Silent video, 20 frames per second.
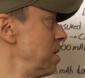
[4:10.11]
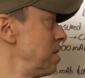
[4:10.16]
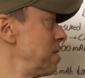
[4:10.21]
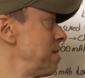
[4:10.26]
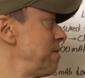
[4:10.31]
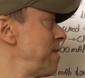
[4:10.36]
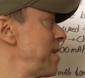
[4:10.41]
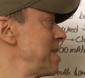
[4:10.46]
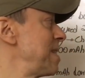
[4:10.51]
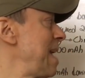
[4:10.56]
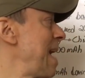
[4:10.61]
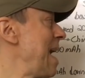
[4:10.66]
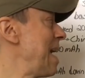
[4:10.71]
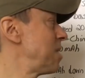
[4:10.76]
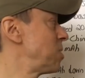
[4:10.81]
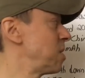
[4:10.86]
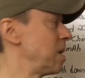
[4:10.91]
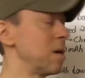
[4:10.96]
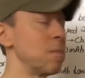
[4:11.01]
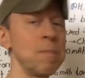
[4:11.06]
the
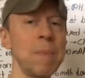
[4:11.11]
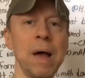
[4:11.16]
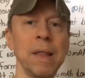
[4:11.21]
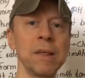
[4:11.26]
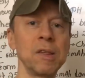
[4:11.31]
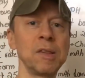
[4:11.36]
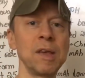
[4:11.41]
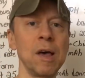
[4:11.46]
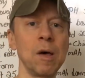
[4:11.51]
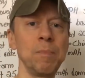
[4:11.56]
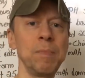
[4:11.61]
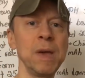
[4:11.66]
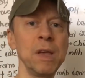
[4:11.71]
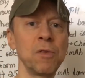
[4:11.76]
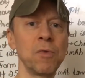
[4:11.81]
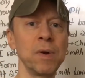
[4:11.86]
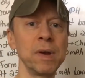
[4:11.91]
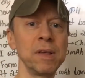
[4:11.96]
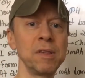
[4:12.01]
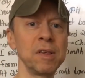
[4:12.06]
fantastic Molicel P
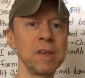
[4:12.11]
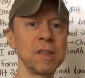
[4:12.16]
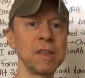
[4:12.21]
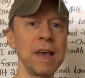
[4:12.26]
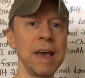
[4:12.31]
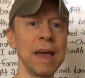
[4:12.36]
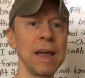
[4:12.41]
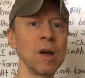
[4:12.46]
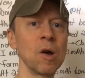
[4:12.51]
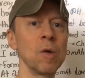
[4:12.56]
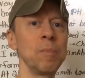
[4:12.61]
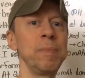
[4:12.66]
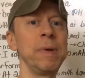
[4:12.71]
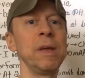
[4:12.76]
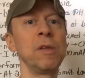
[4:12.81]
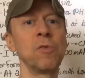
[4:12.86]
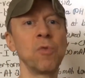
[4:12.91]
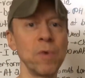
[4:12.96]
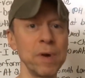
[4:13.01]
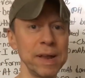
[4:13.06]
twenty-six A or
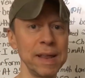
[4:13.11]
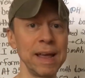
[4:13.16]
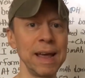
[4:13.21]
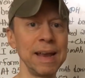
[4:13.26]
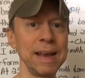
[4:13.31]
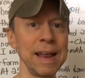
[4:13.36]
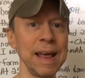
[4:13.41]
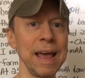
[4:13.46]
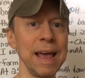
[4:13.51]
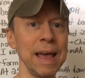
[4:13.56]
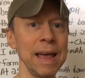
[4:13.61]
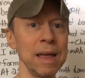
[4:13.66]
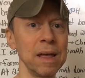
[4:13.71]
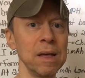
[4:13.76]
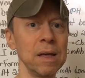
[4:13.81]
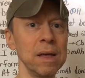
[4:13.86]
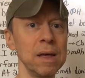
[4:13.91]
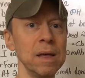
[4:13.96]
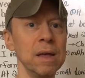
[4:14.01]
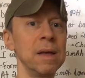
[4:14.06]
P twenty-eight A.
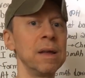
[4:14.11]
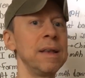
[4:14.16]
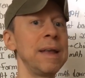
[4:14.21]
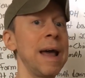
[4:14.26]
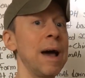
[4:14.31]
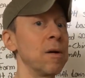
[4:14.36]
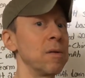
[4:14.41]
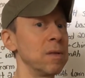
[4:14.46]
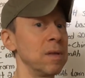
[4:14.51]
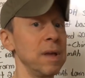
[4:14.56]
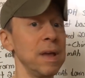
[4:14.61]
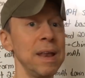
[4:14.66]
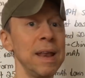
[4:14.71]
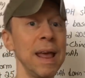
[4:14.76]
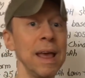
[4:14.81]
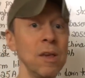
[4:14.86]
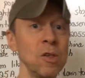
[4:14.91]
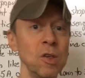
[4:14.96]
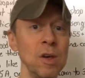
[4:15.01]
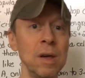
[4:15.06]
Now, in
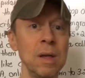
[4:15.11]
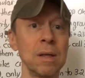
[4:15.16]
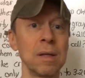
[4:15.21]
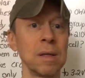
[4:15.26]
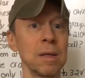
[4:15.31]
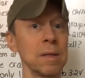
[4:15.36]
Asia,